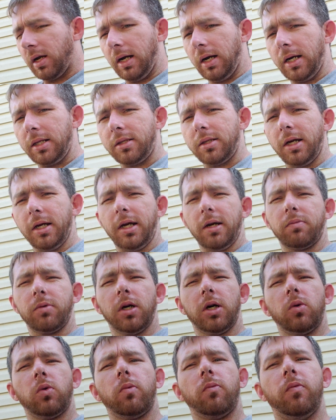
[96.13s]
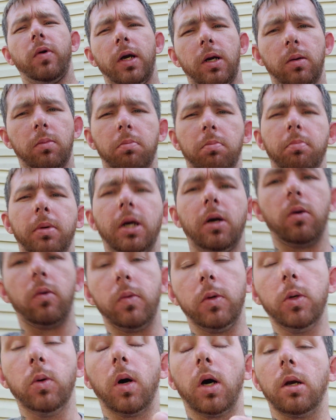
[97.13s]
I think I've done a beer
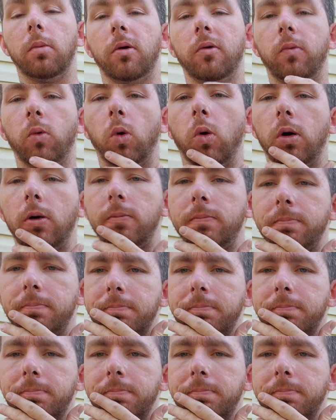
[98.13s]
review on it before.